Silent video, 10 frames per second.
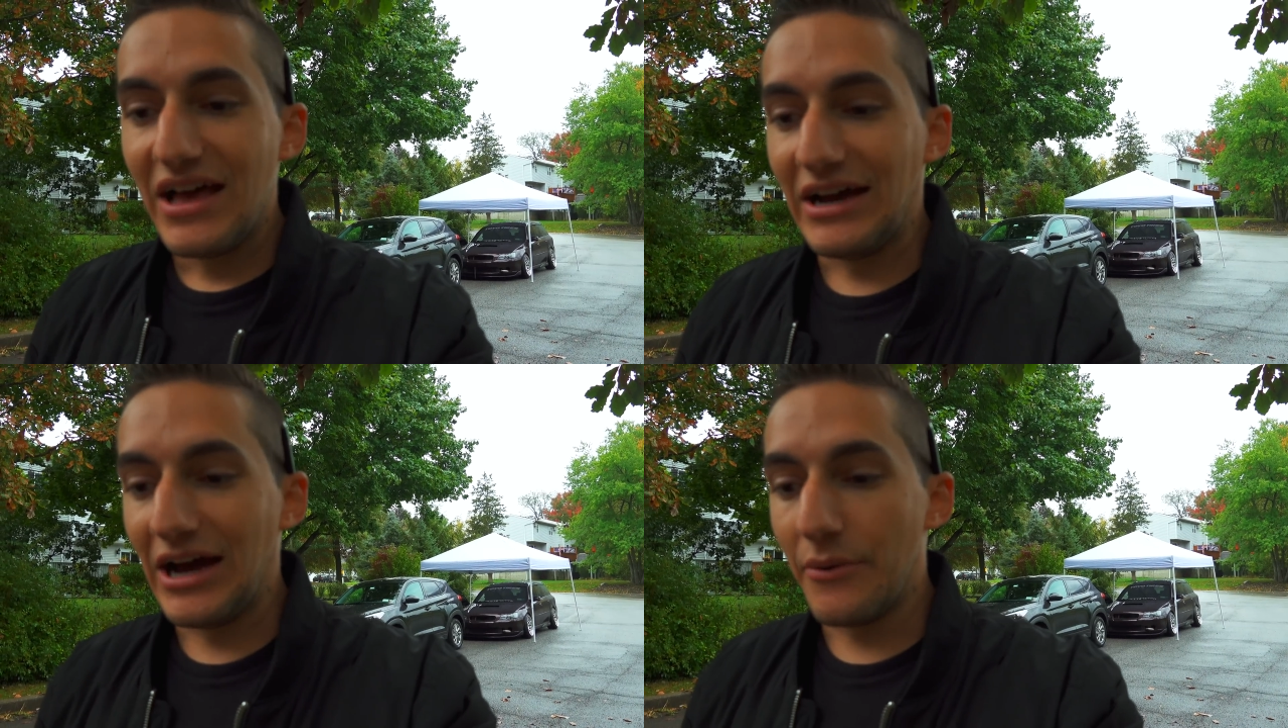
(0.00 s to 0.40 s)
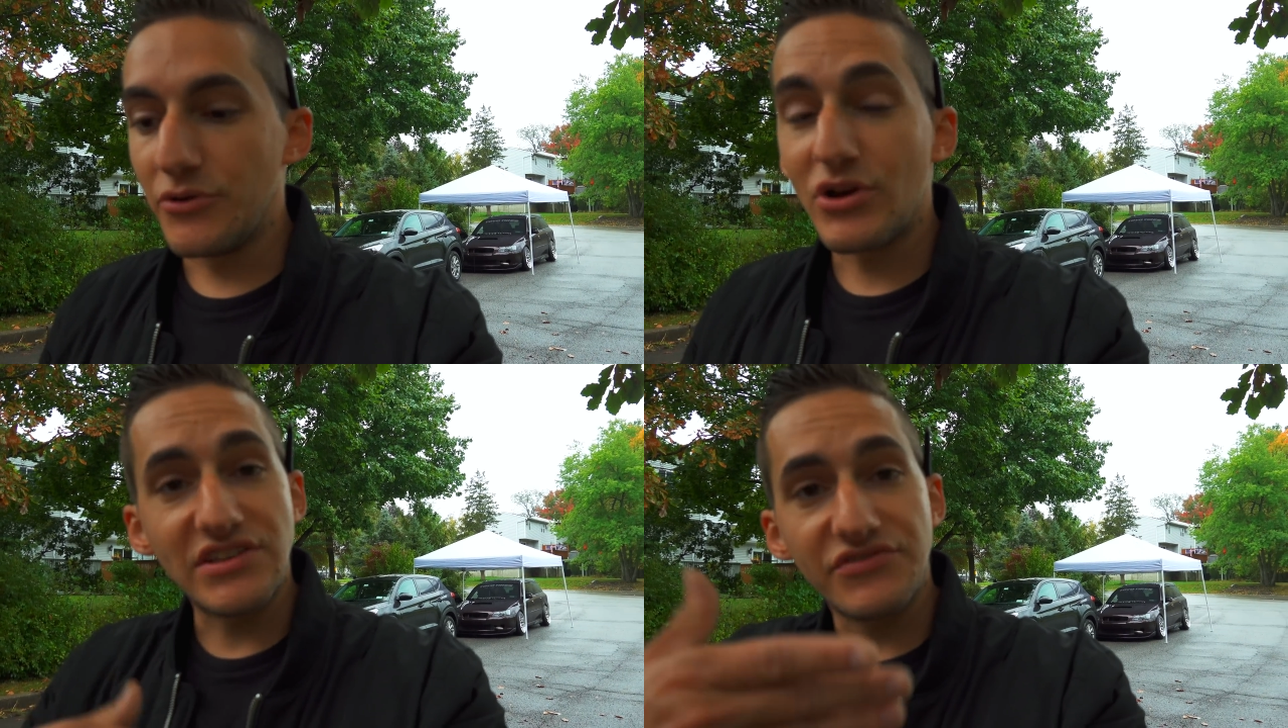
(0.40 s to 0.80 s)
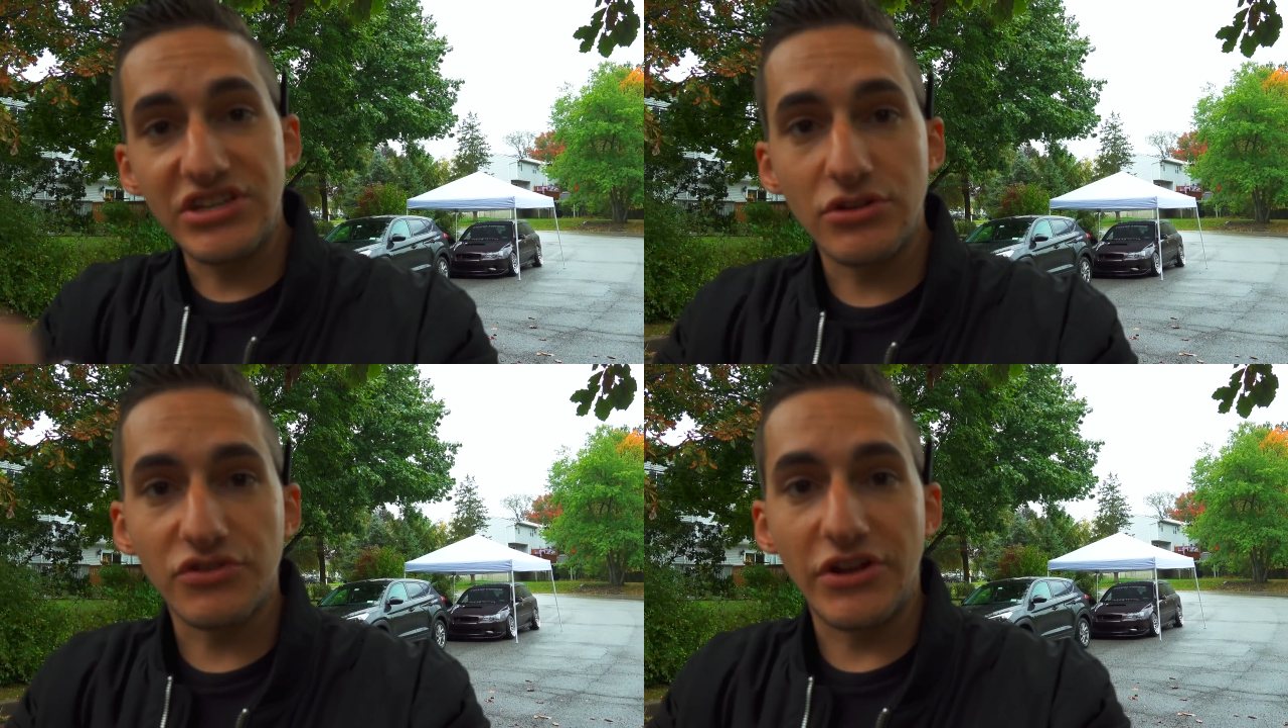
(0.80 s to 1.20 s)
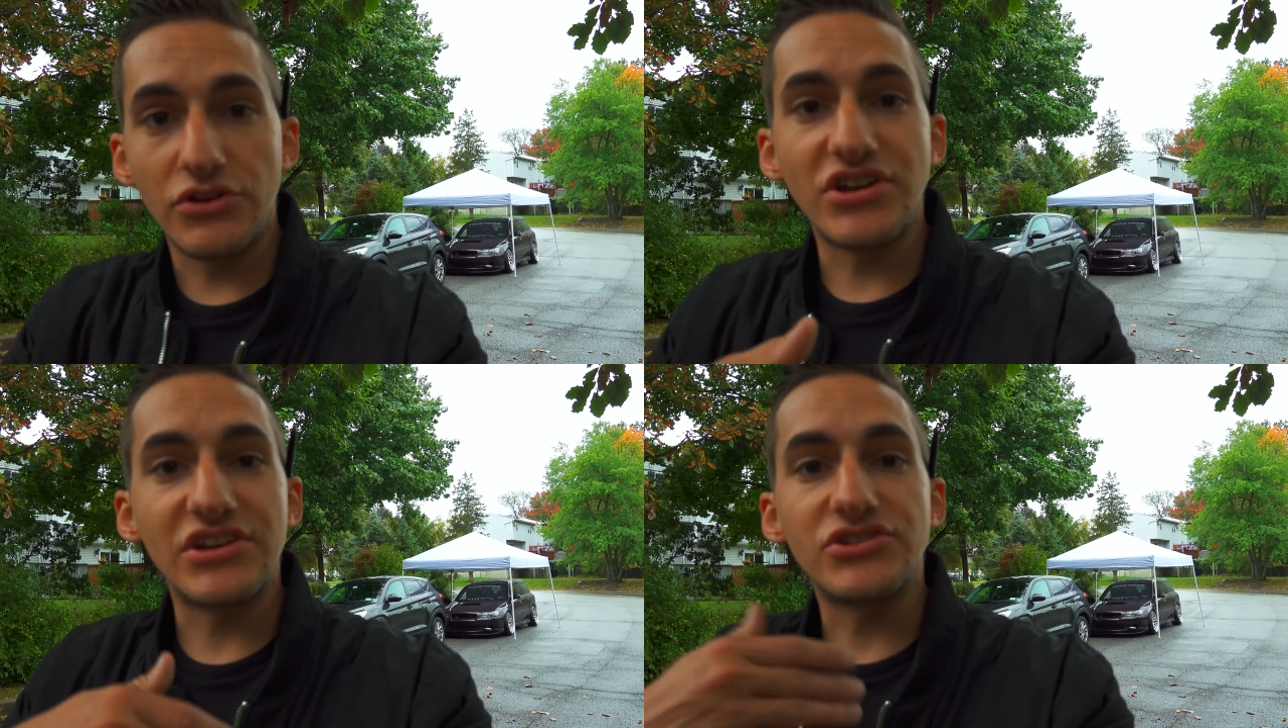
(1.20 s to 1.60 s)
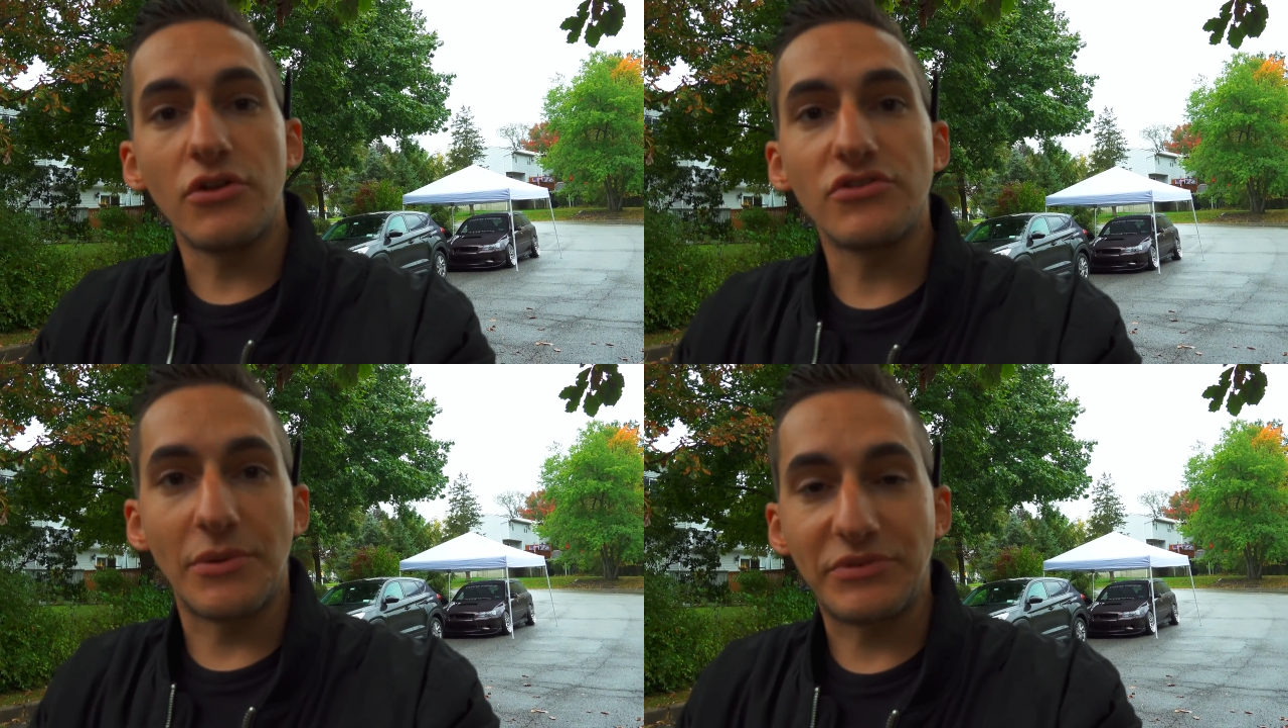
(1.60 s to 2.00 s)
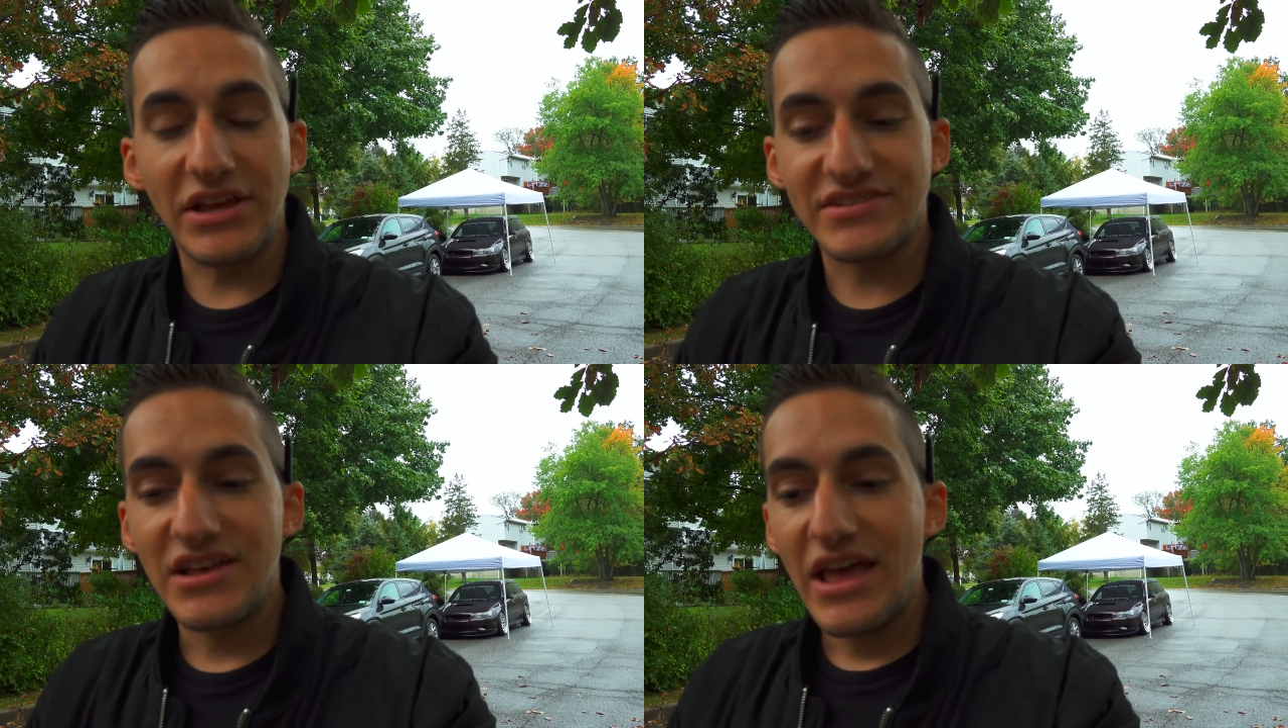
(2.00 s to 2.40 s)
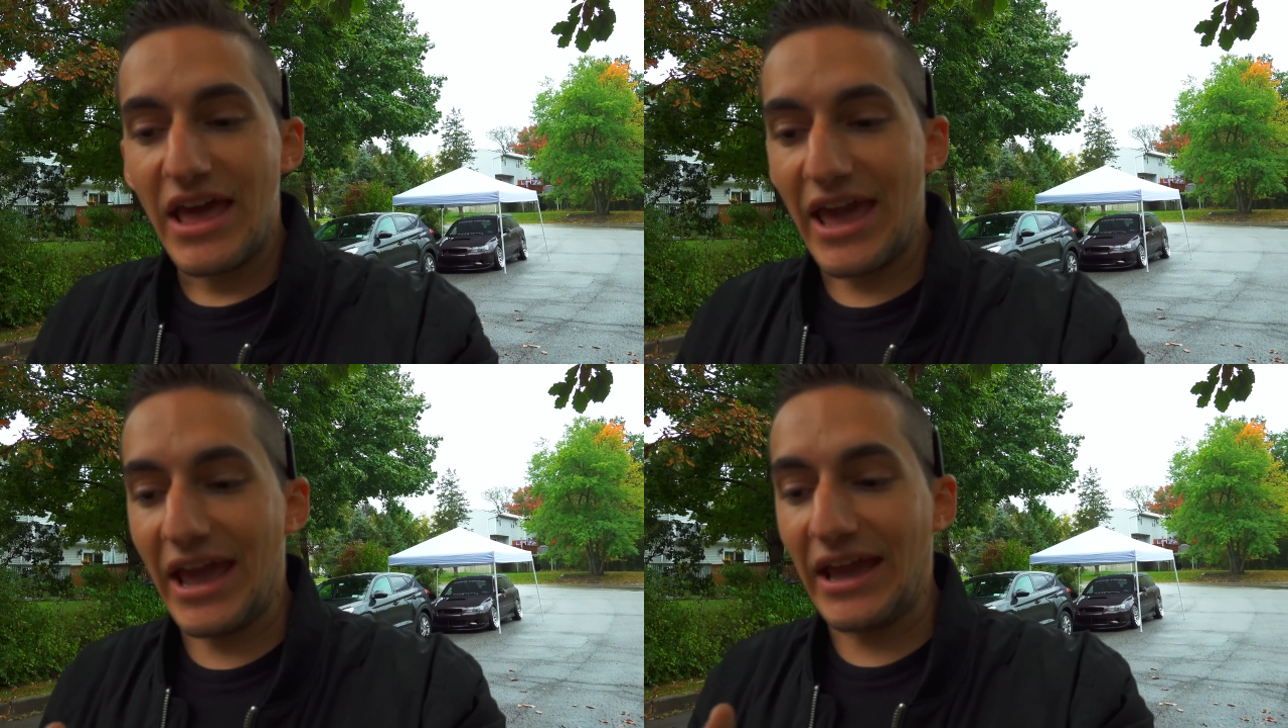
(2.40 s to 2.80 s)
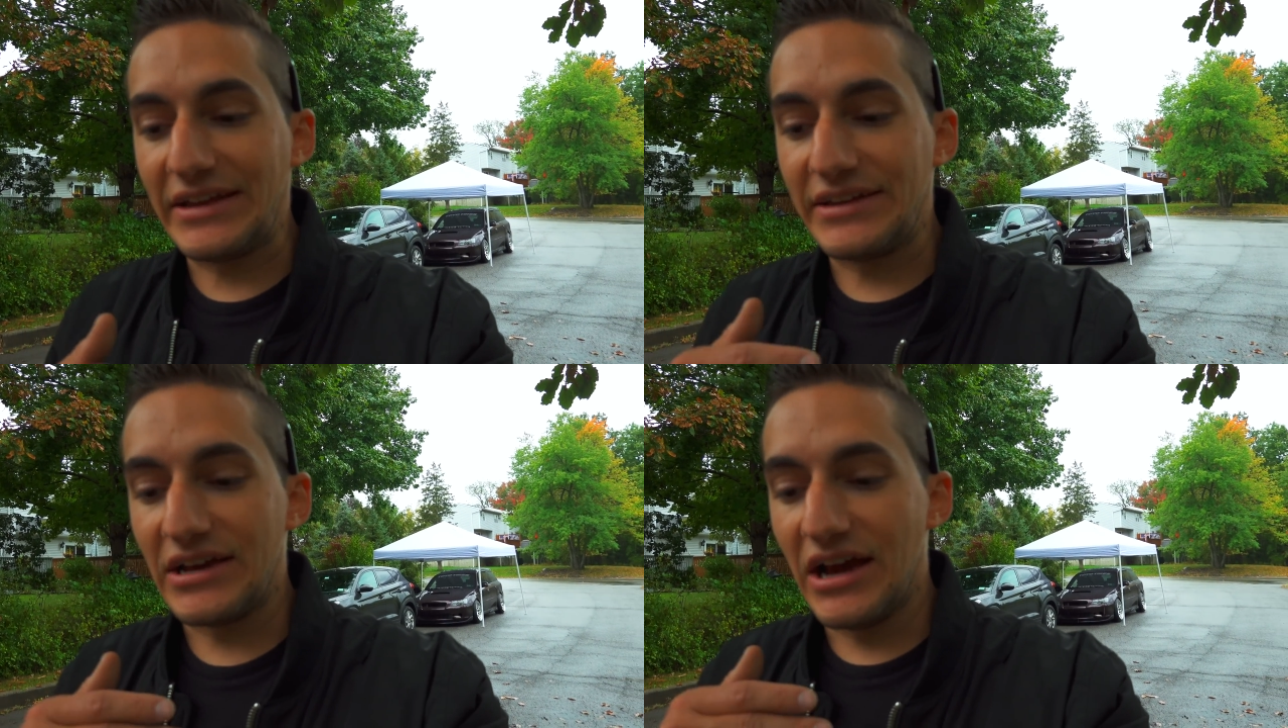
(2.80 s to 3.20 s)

You guys have seen those videos, you guys saw those updates, and